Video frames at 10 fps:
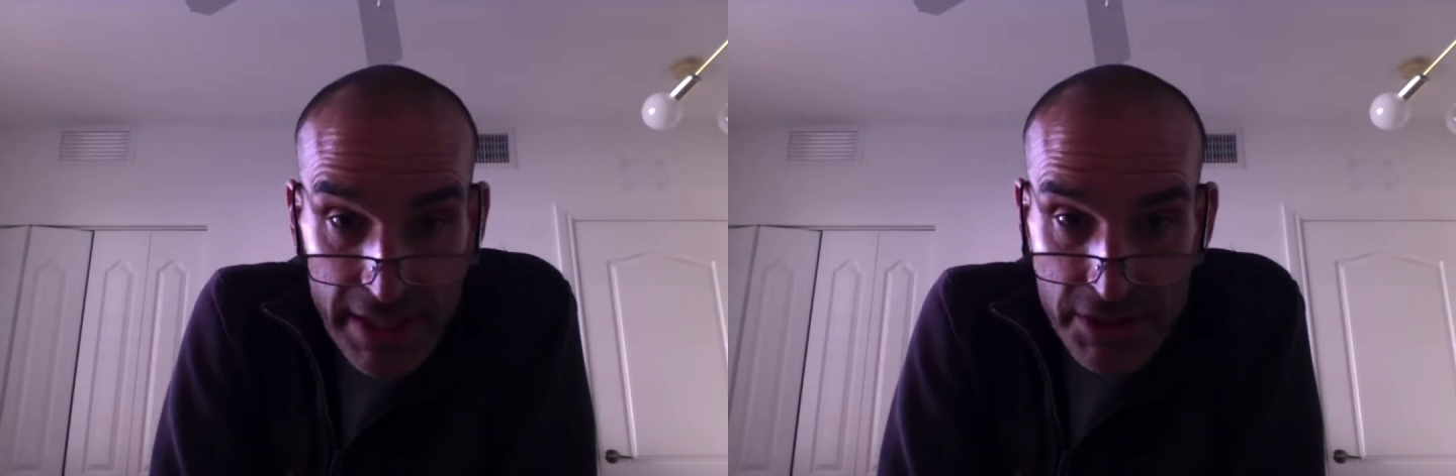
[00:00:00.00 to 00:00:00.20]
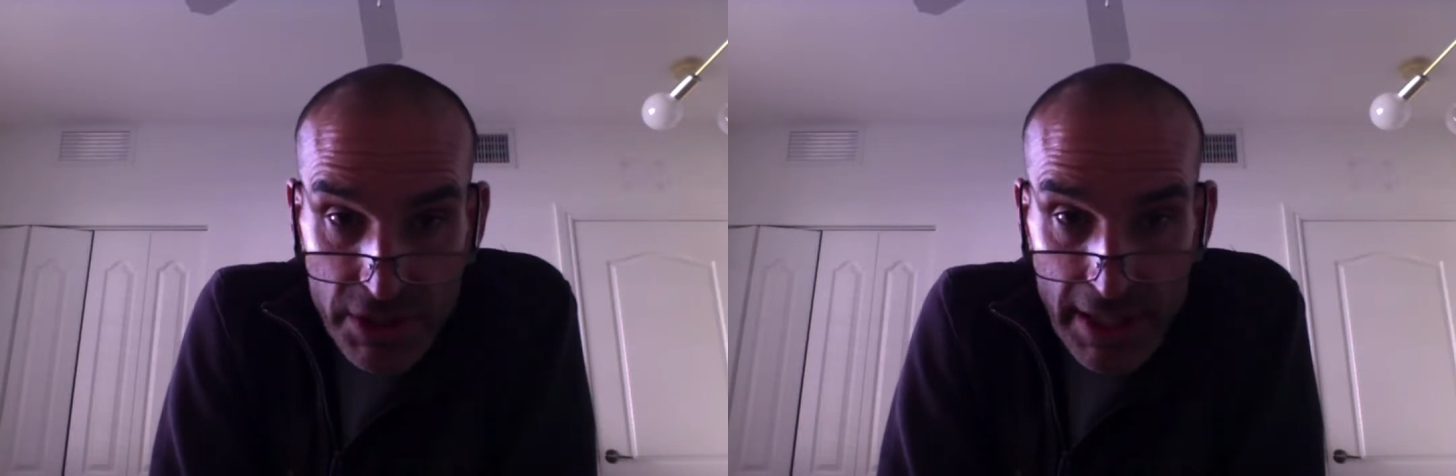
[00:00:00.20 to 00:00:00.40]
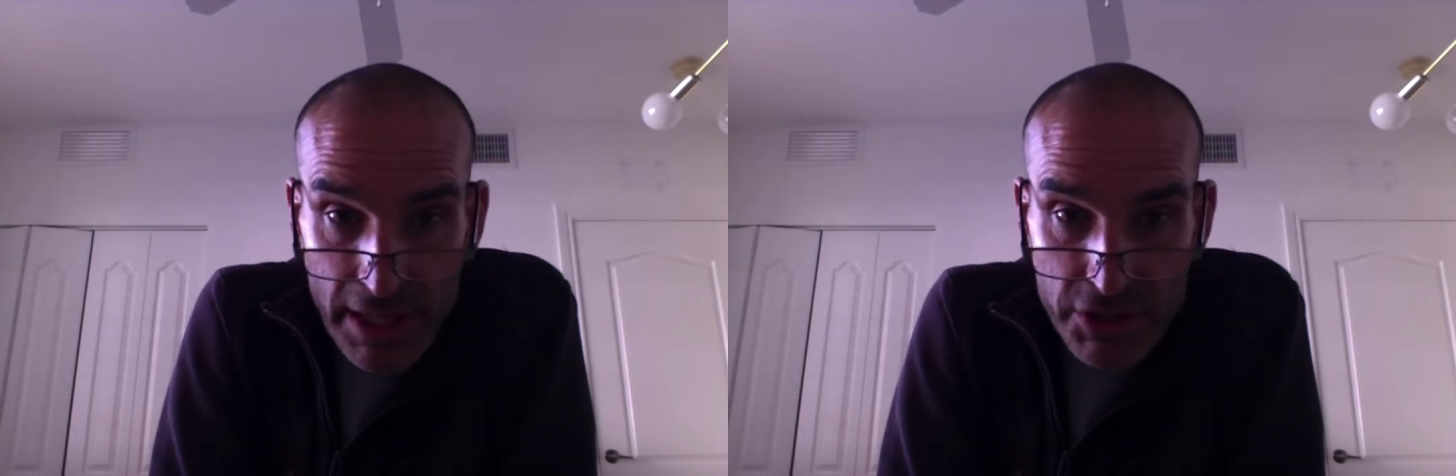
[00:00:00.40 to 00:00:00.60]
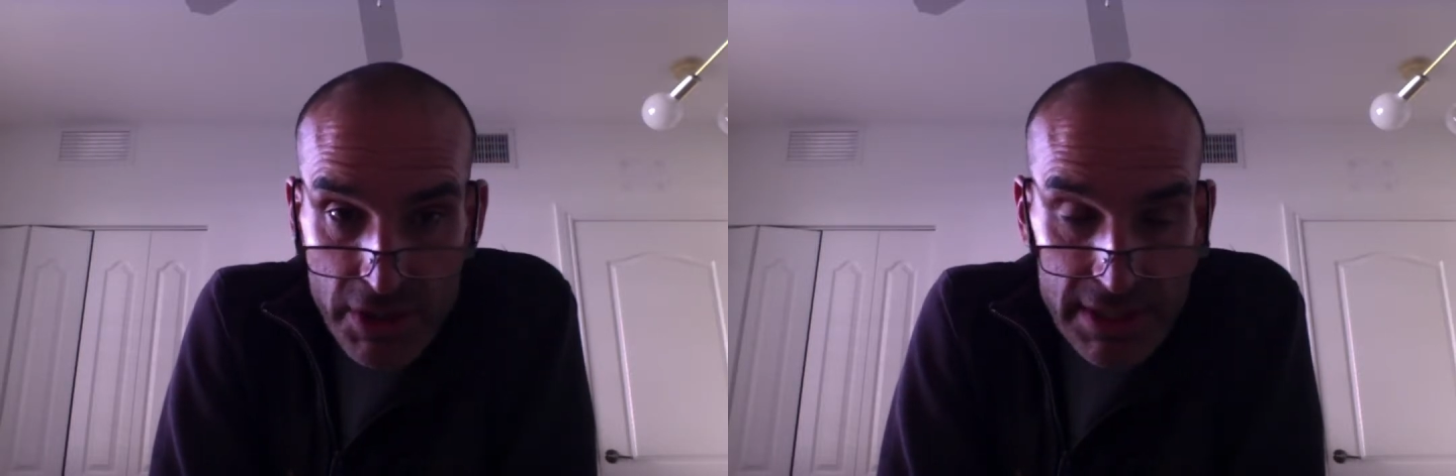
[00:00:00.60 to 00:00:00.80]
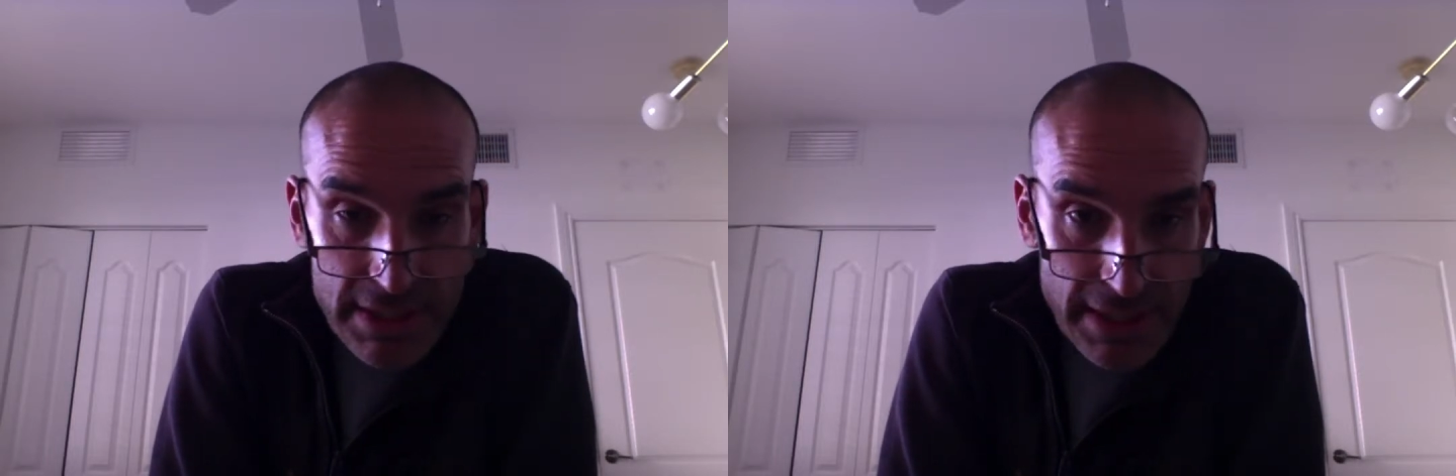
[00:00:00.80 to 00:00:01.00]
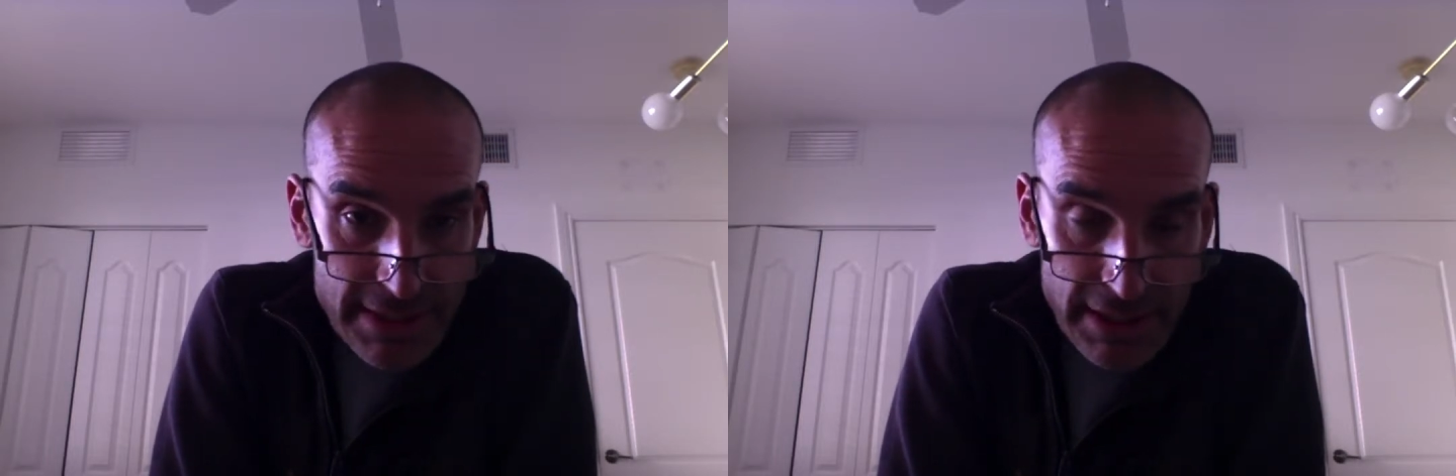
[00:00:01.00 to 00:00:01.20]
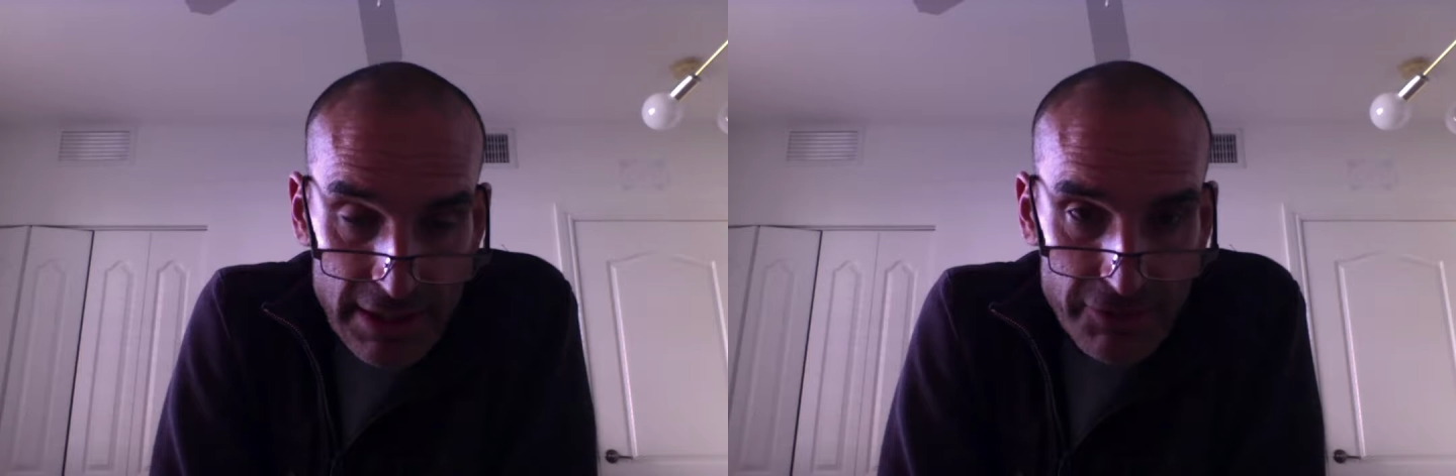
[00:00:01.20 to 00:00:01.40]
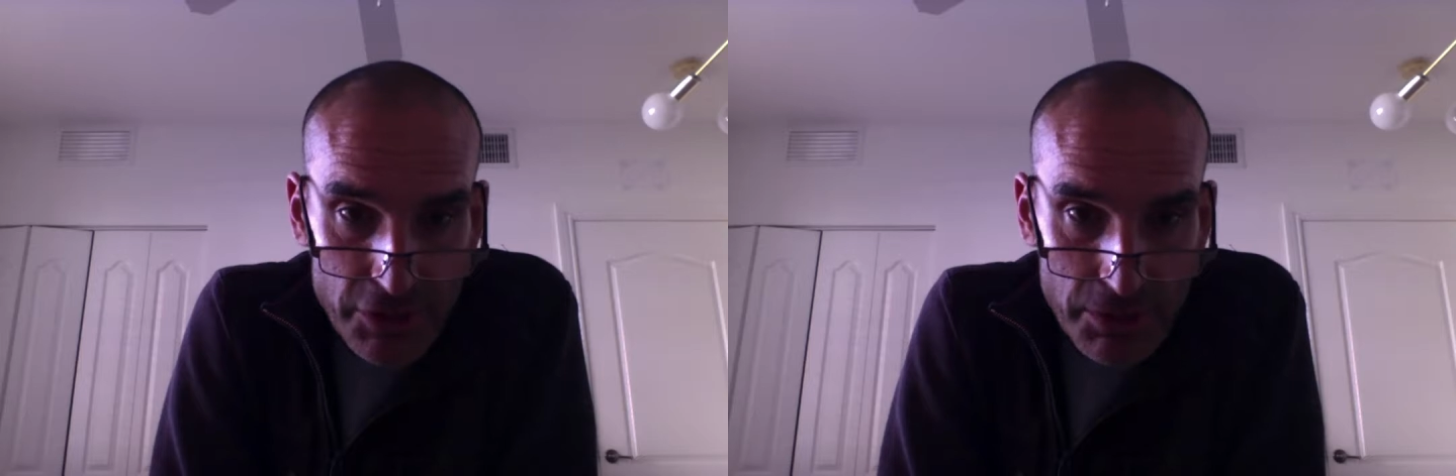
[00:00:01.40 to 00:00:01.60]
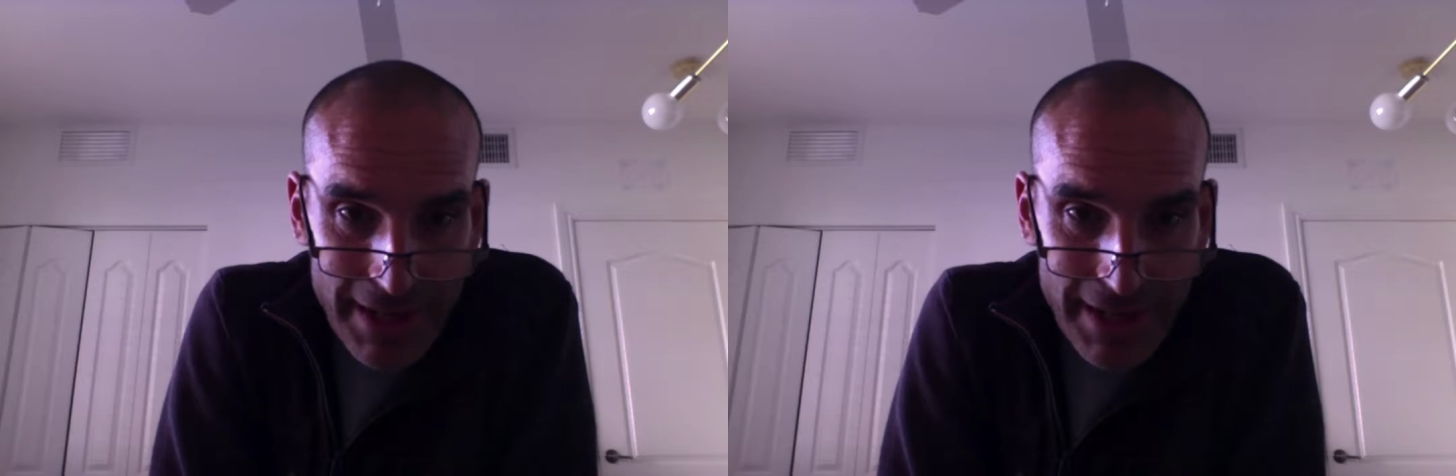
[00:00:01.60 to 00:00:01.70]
in education is not to give you